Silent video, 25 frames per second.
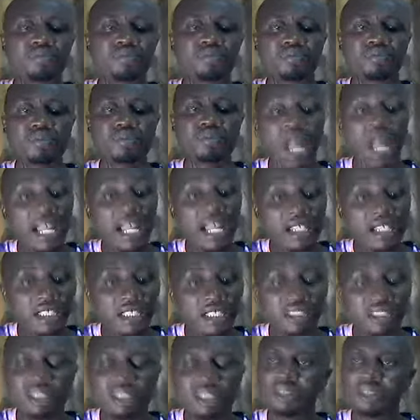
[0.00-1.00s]

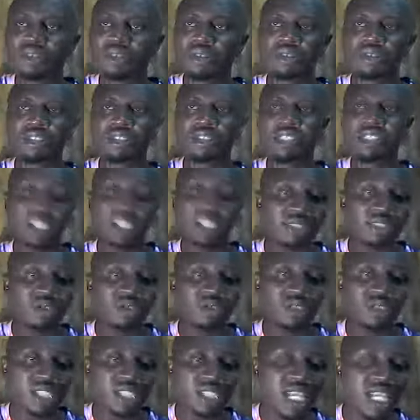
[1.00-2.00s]
mileage. They tend
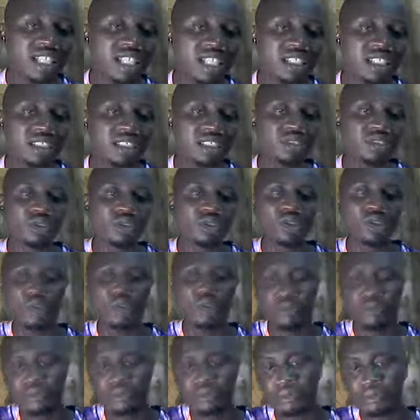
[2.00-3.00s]
to start leaking.
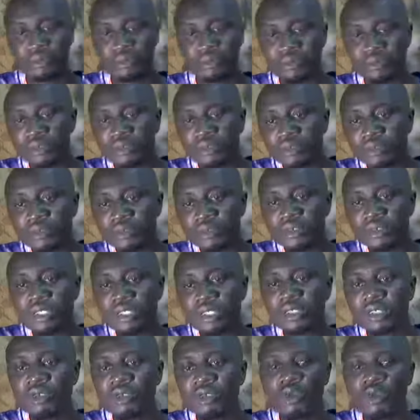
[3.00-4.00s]
So
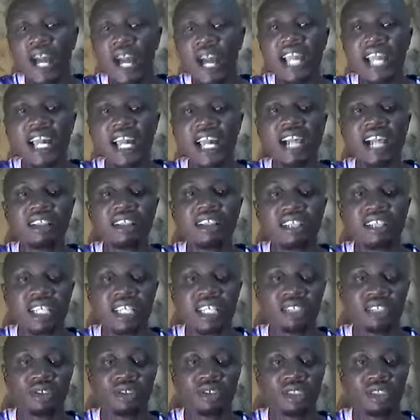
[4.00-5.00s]
try and
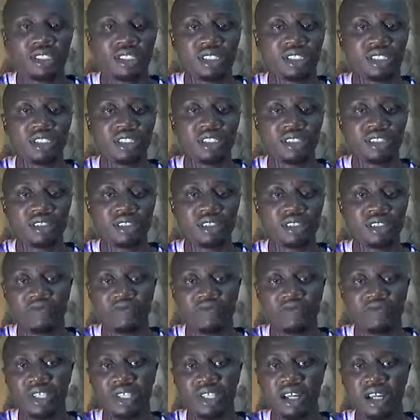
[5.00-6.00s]
get those things
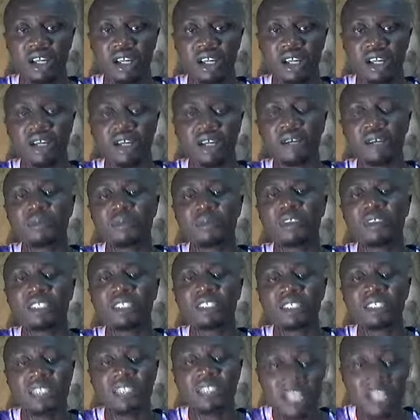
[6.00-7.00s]

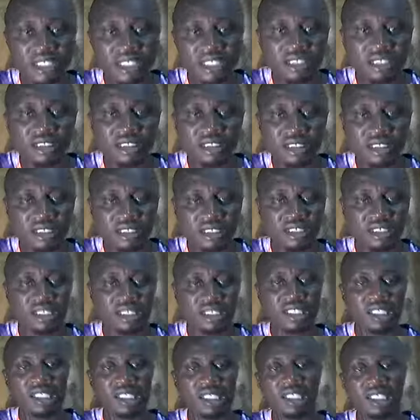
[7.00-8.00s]
resealed.
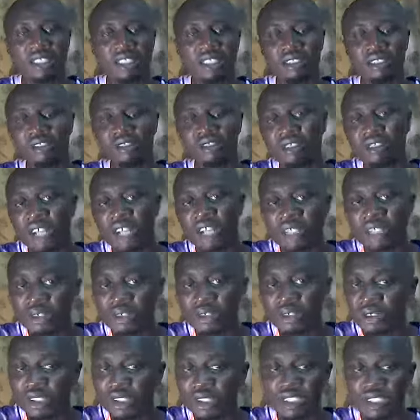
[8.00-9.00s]
If you don't
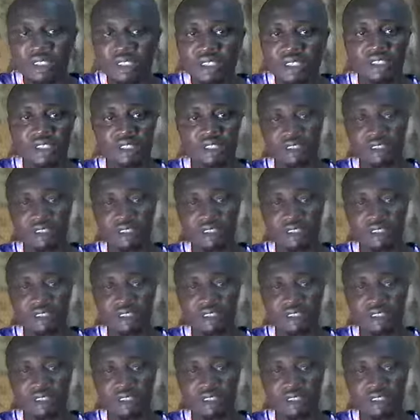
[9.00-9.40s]
do it,